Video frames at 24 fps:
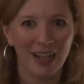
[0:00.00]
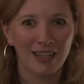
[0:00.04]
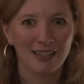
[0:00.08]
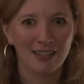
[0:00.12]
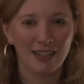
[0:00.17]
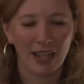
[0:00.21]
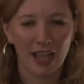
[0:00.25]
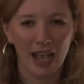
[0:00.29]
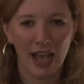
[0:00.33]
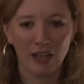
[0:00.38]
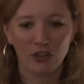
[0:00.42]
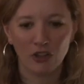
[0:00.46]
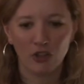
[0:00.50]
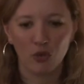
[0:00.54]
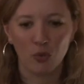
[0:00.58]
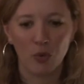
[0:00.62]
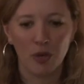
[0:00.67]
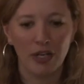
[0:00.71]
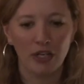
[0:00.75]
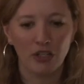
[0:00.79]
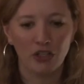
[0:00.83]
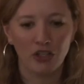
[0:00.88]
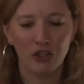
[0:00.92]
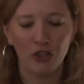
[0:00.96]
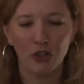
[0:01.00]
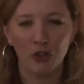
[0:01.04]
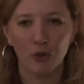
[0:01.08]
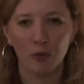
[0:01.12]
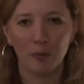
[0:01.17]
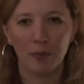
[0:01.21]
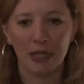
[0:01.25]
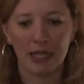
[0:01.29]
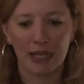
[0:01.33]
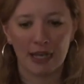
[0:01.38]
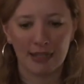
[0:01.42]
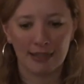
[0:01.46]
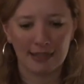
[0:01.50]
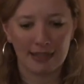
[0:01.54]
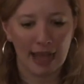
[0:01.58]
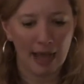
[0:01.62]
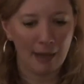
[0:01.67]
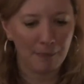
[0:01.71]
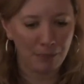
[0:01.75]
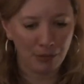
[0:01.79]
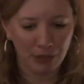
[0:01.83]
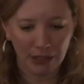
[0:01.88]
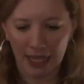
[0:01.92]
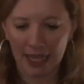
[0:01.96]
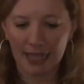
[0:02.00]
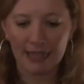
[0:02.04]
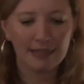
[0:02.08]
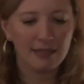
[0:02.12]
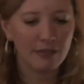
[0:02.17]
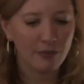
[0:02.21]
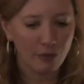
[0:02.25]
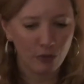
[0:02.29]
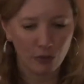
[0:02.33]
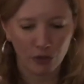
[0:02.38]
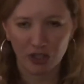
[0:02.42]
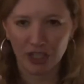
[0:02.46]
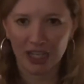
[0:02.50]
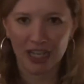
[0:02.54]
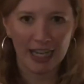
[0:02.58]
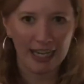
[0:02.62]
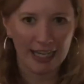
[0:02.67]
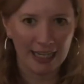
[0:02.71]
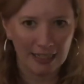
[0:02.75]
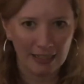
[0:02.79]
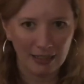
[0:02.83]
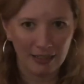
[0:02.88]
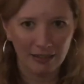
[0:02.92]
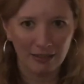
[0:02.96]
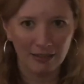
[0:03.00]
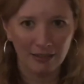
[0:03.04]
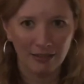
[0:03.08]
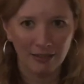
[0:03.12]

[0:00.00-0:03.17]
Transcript: It's a catch twenty-two because that place of routine,